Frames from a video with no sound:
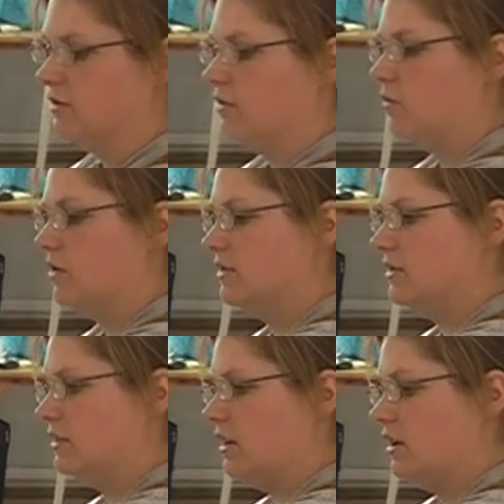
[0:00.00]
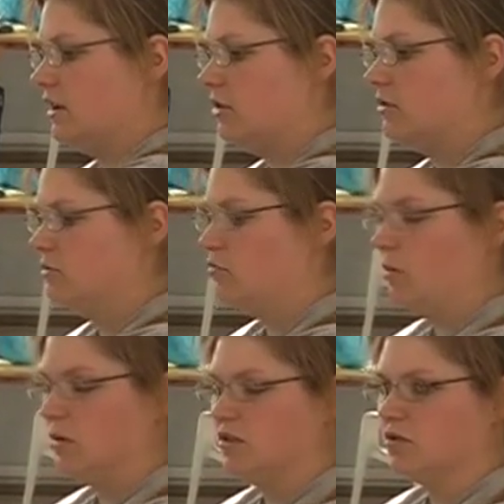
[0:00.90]
There was a
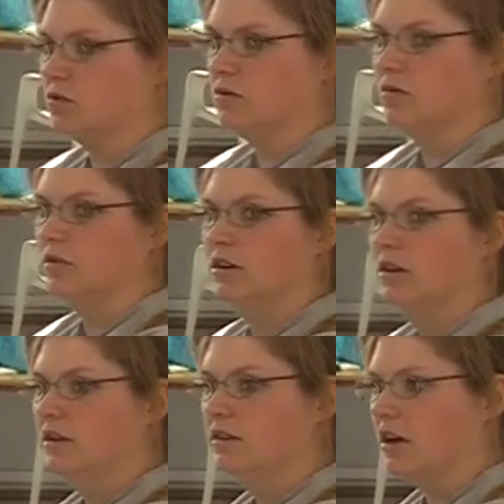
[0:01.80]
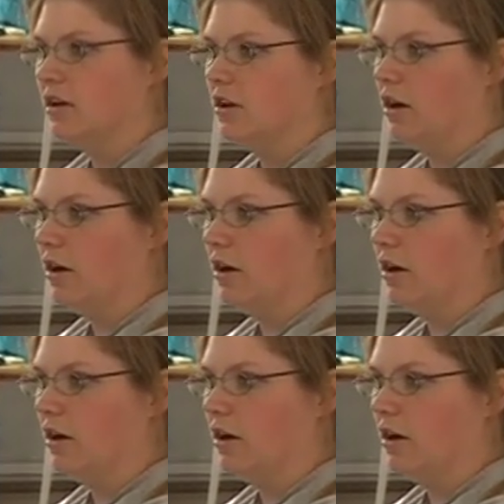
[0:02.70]
pumice tool that,